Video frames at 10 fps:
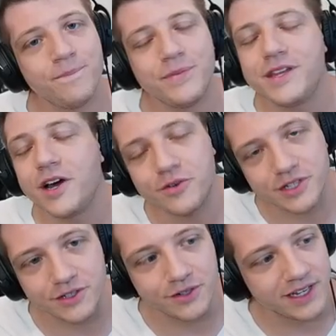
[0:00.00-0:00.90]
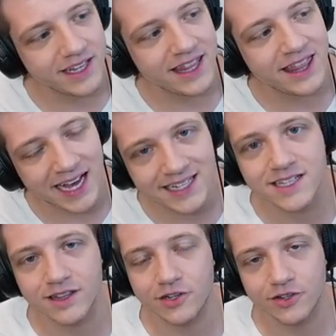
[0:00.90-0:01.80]
no dude that's a
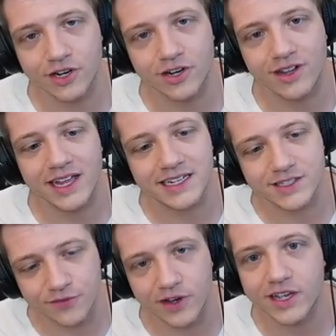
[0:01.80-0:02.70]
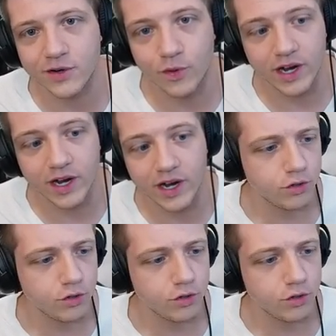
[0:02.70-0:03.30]
little girl and it's weird. Ooh,